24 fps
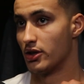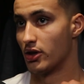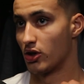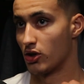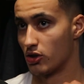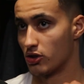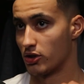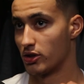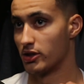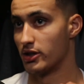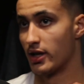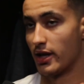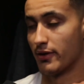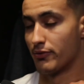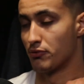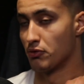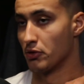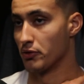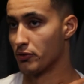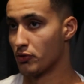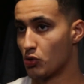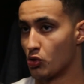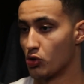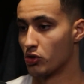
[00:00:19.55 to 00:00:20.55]
early in that
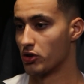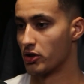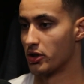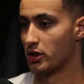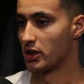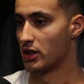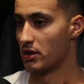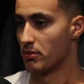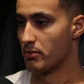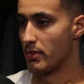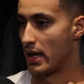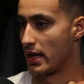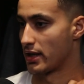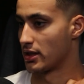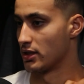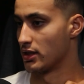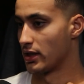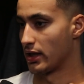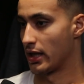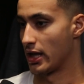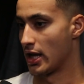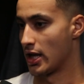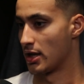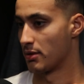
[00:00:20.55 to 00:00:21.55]
fourth quarter to get back in
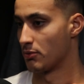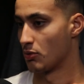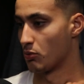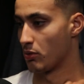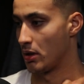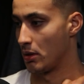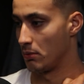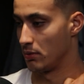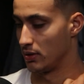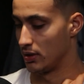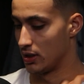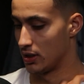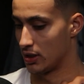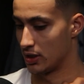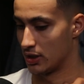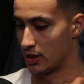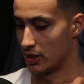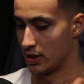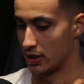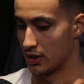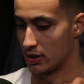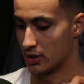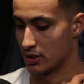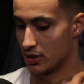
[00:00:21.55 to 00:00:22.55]
the game the way we
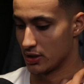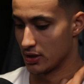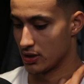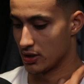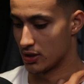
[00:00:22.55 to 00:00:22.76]
did, and